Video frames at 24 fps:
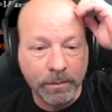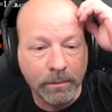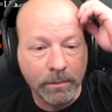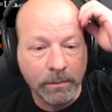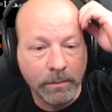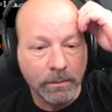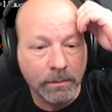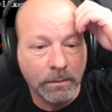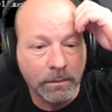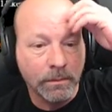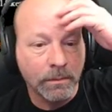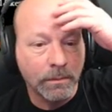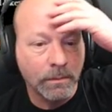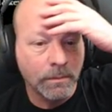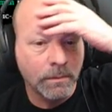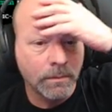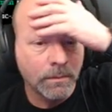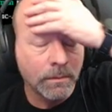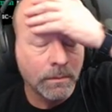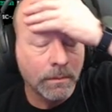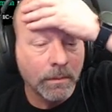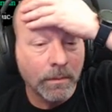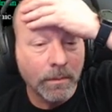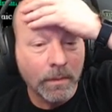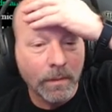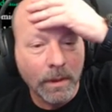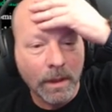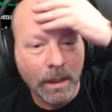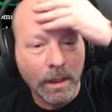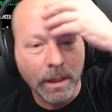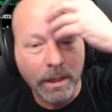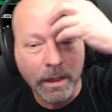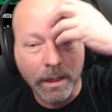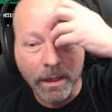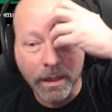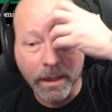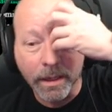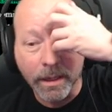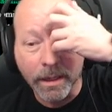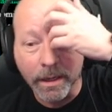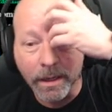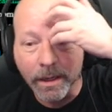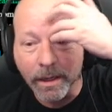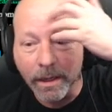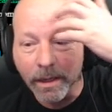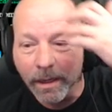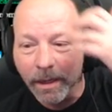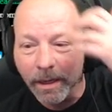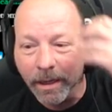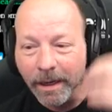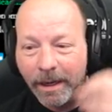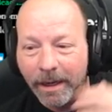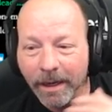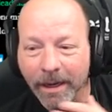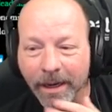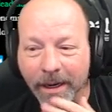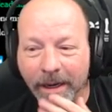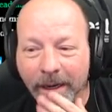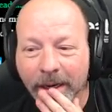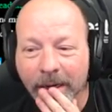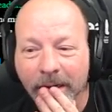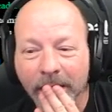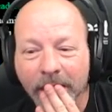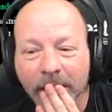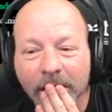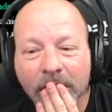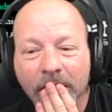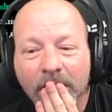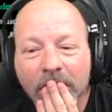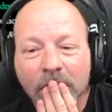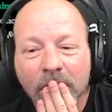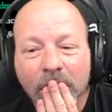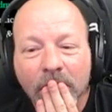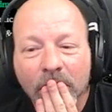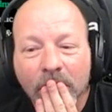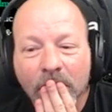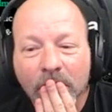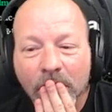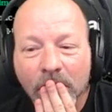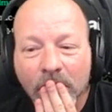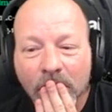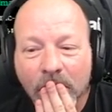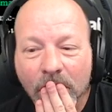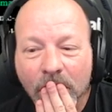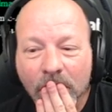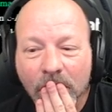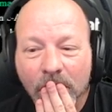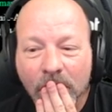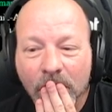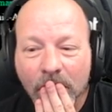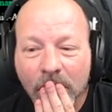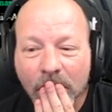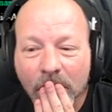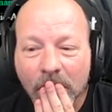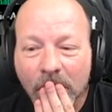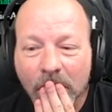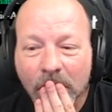No one is speaking in this clip.